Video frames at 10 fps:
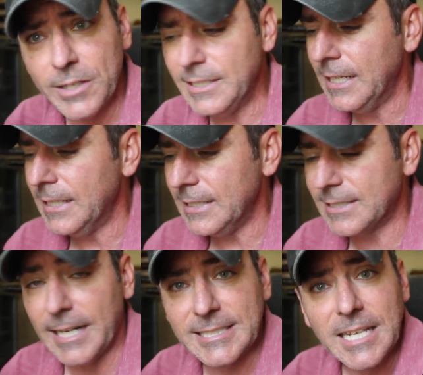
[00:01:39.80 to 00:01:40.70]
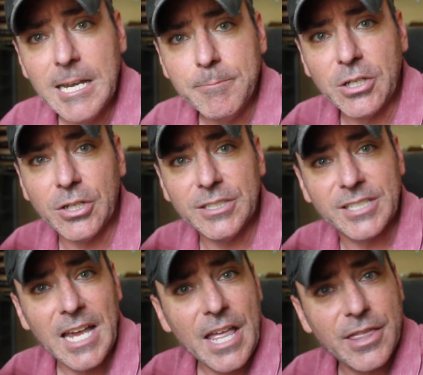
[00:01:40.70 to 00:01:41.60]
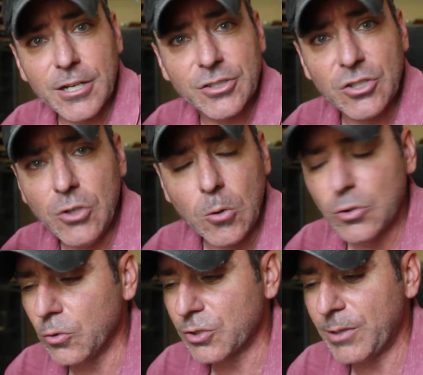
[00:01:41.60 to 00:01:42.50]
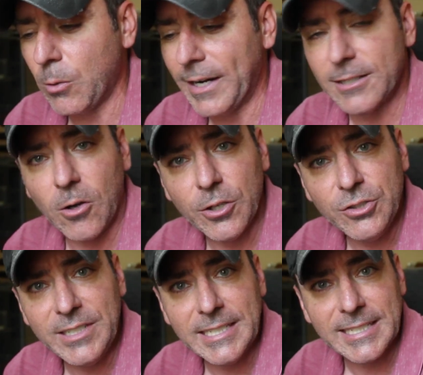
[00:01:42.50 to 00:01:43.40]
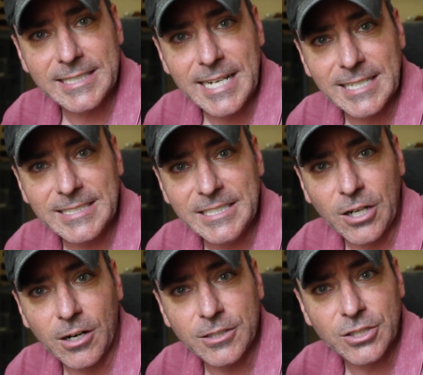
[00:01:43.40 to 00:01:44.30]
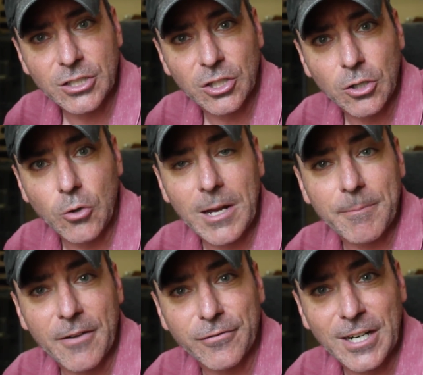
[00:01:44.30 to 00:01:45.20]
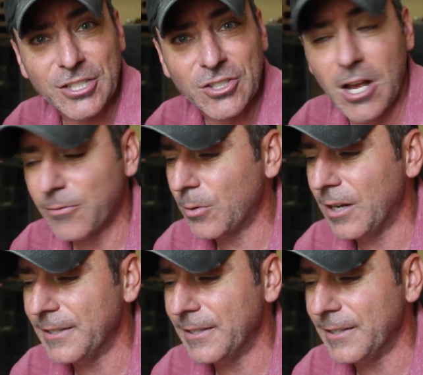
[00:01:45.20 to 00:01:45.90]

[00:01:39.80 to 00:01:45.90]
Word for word: one is nice because there's no tools required. All you need is an S D card to load up fresh software